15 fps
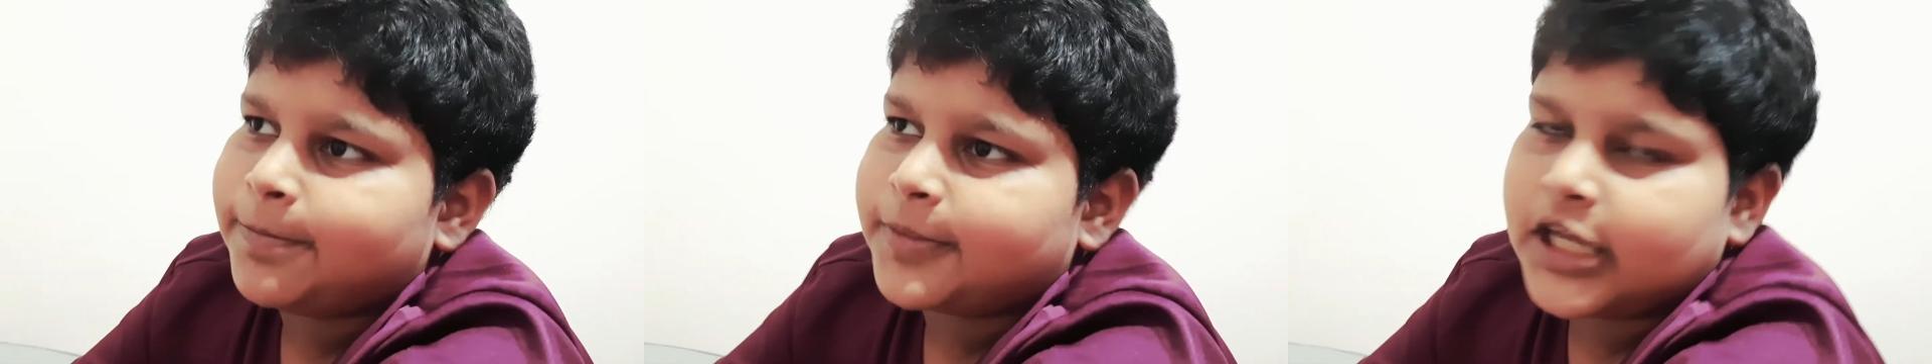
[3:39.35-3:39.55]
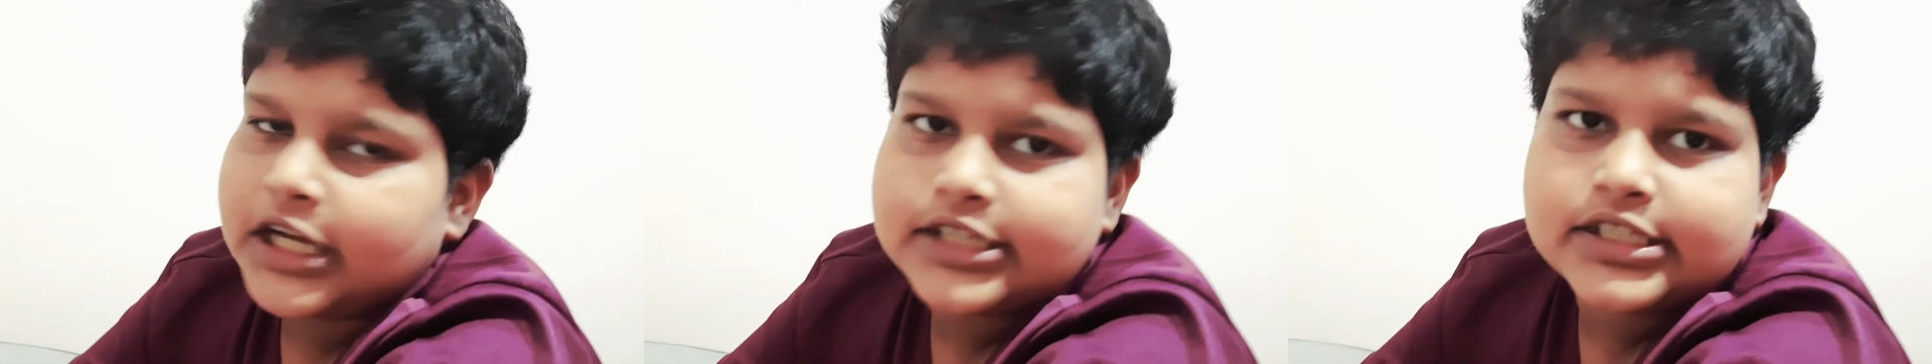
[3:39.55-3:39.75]

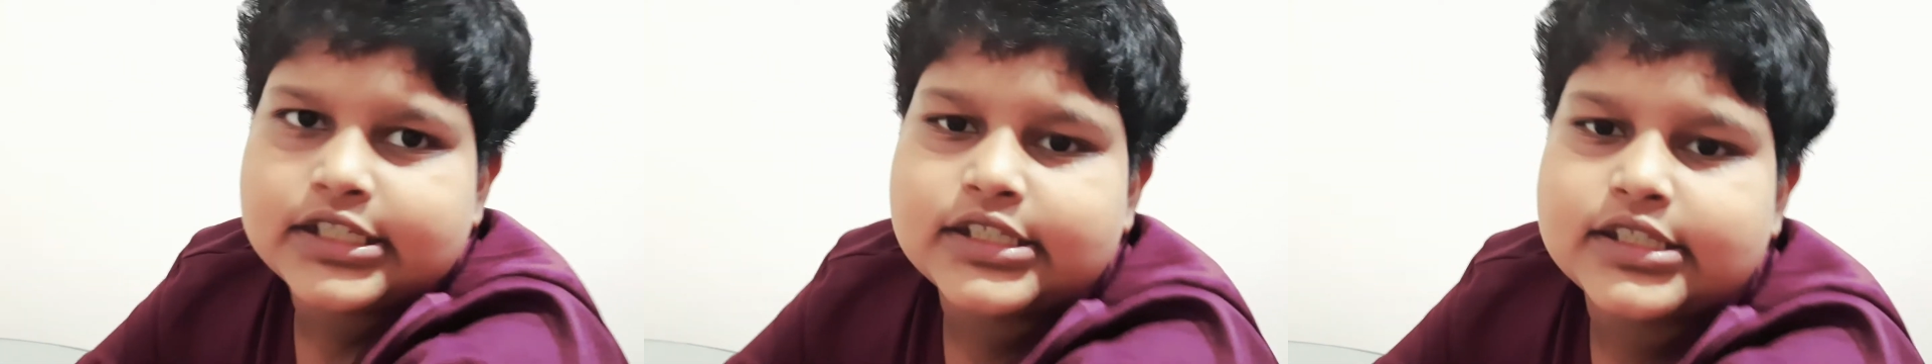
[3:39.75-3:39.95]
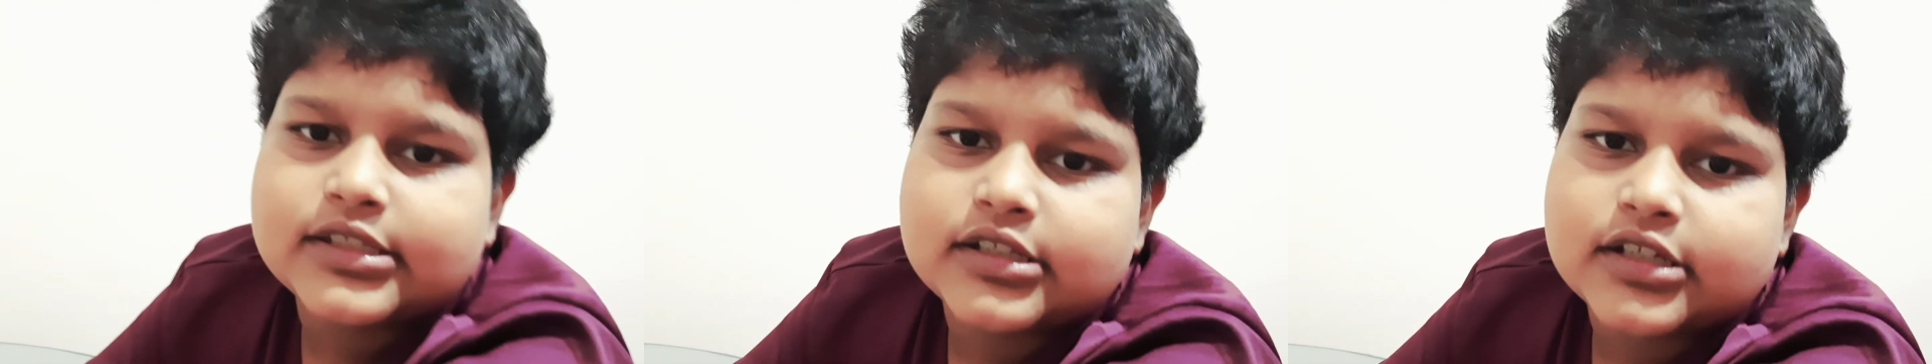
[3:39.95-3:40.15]

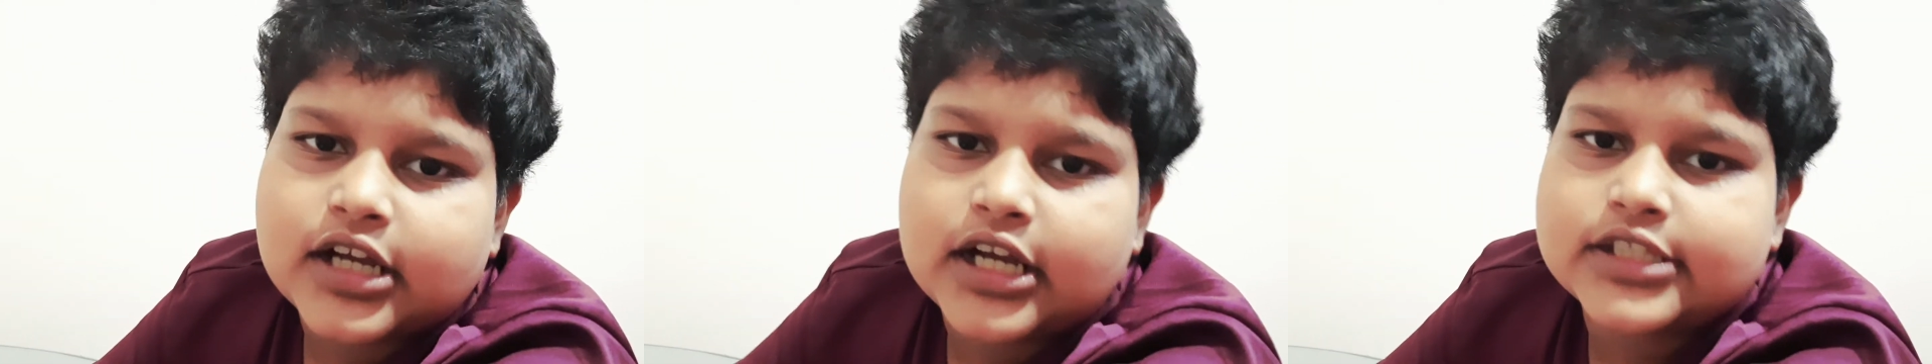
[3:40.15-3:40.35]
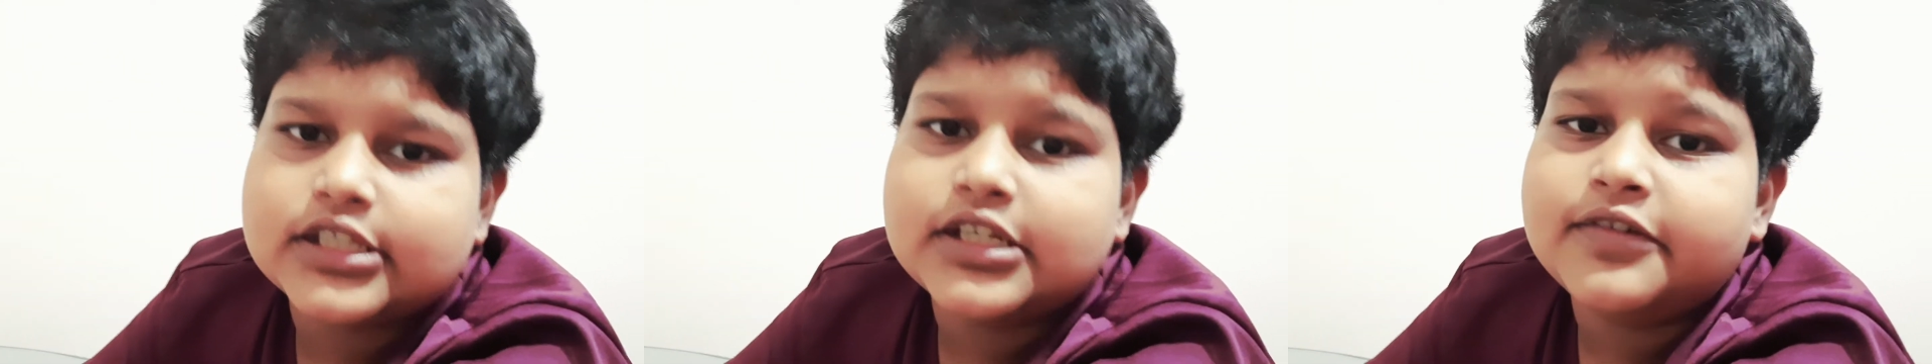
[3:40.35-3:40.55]

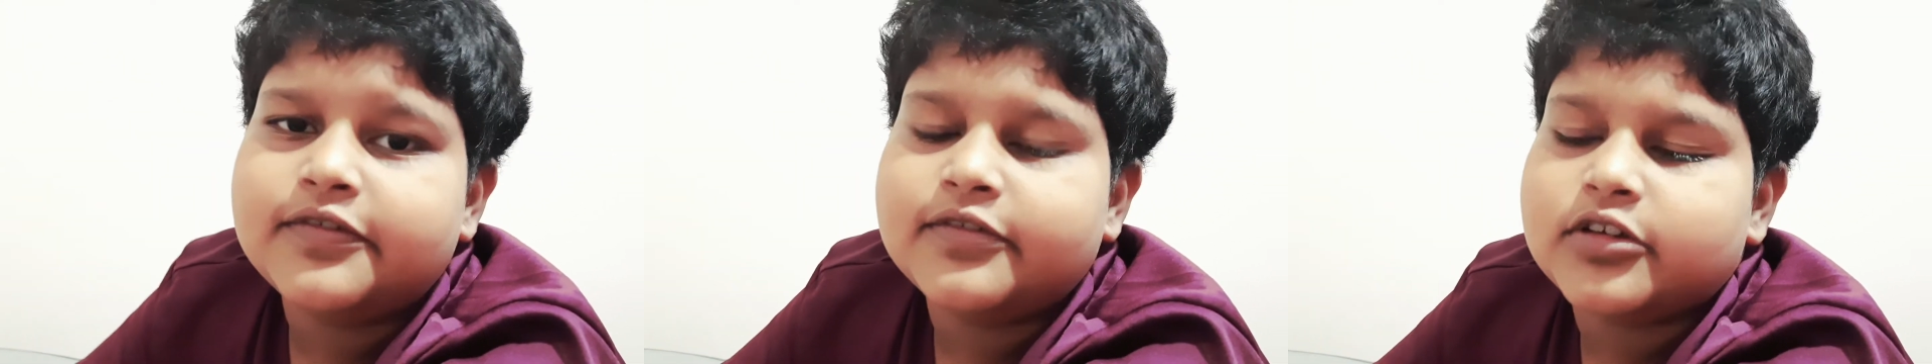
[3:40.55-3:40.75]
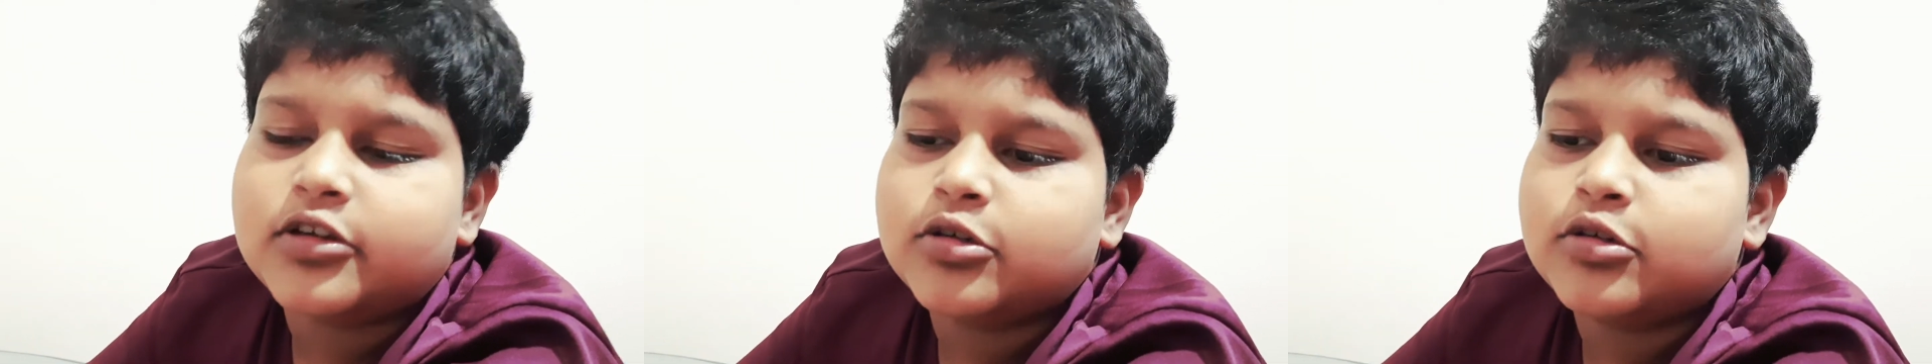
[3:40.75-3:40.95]

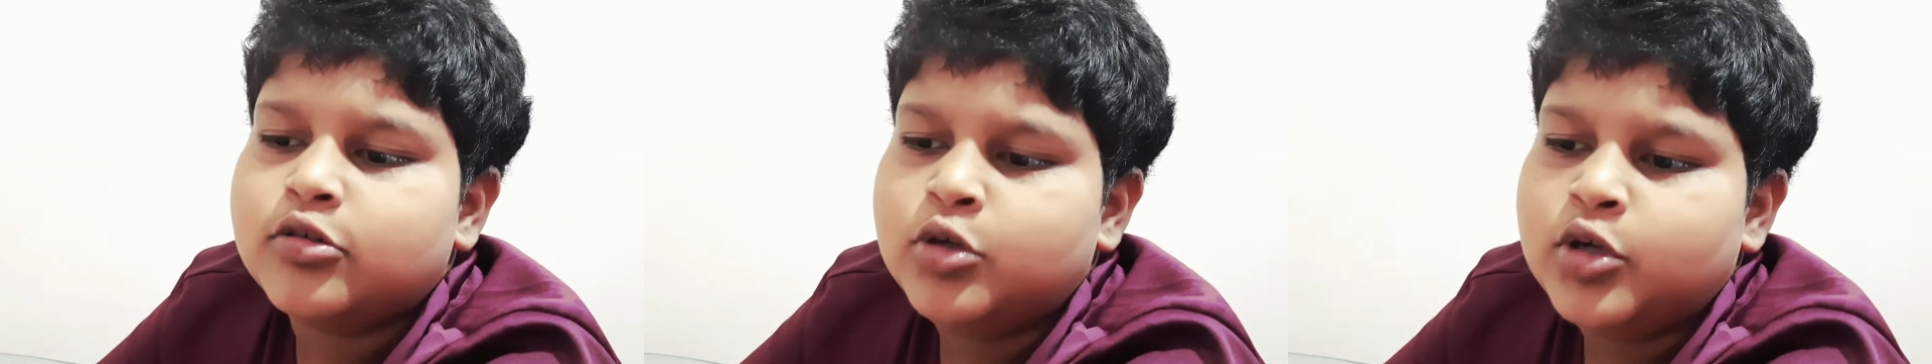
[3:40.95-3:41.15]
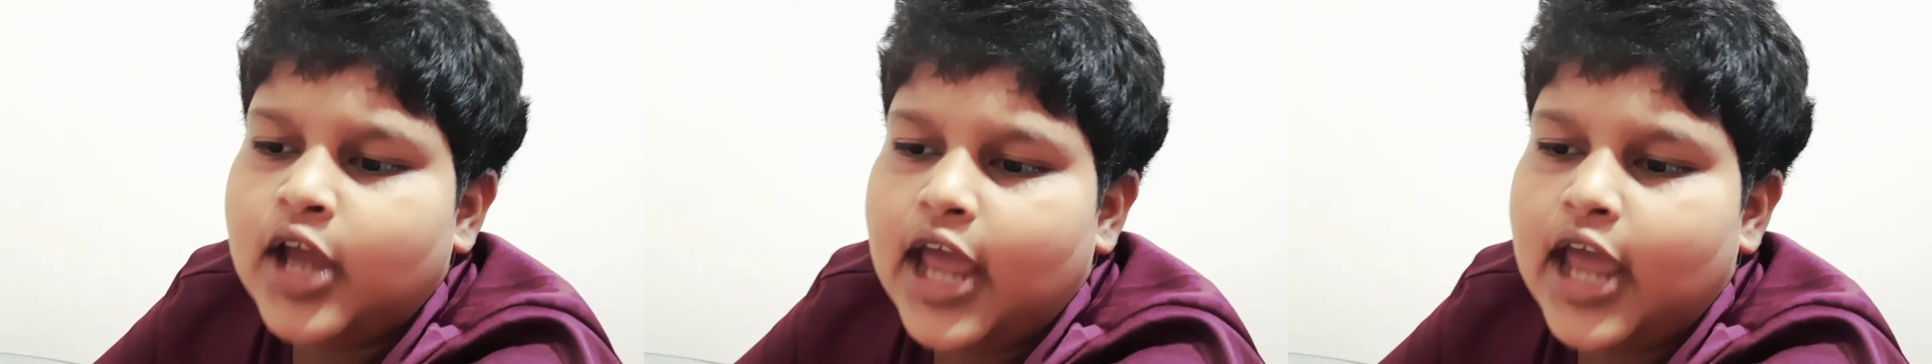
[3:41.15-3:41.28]
cousin to